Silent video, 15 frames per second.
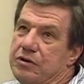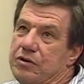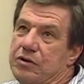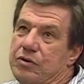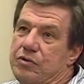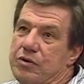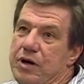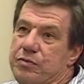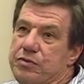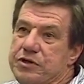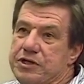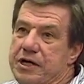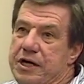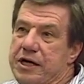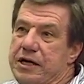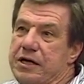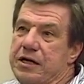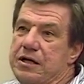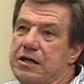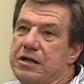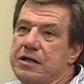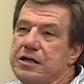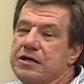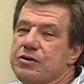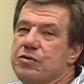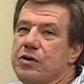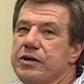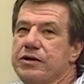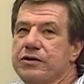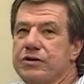to represent it. Because
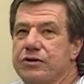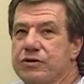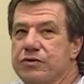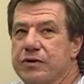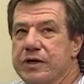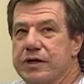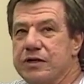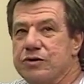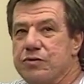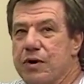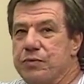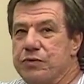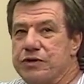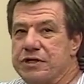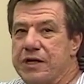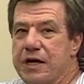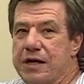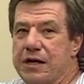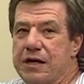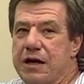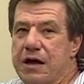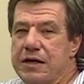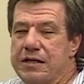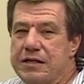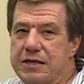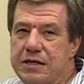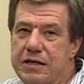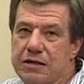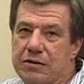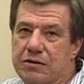what you're doing is representing an
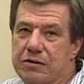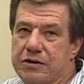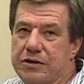ideal.